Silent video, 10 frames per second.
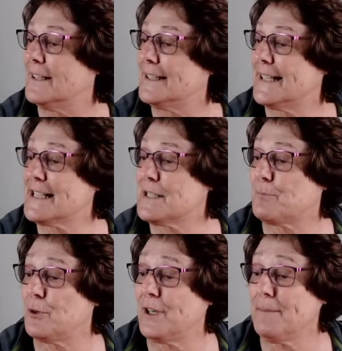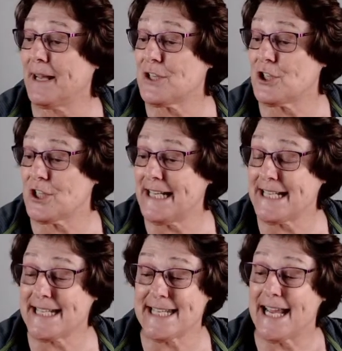That's pretty much
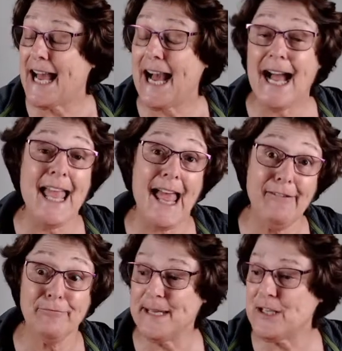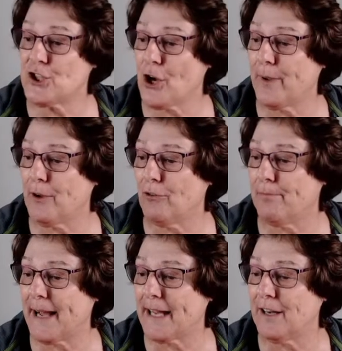it. I have been showing off
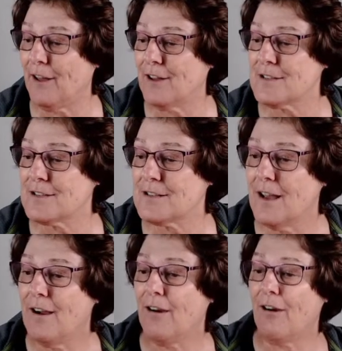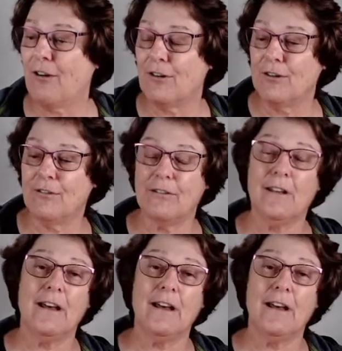my glass on